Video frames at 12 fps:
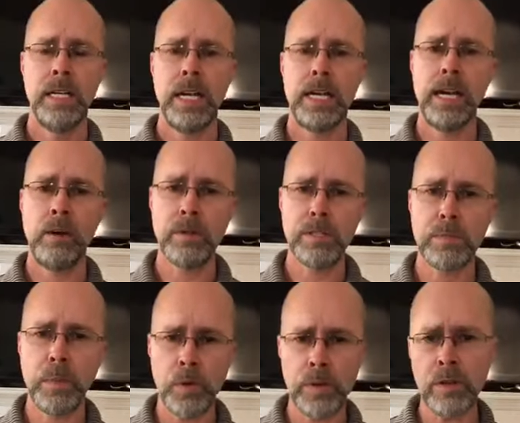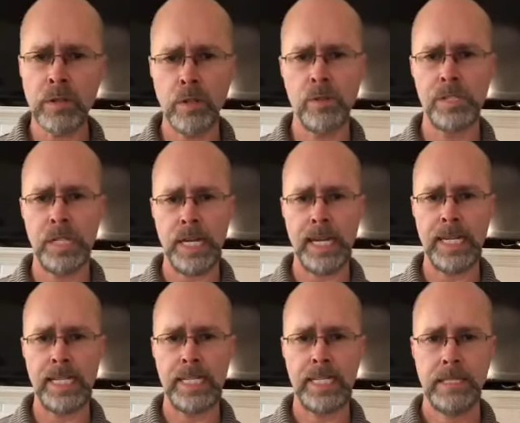And God wants to pull you close
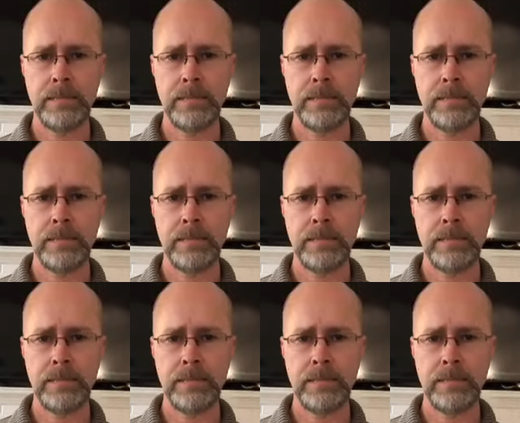tonight.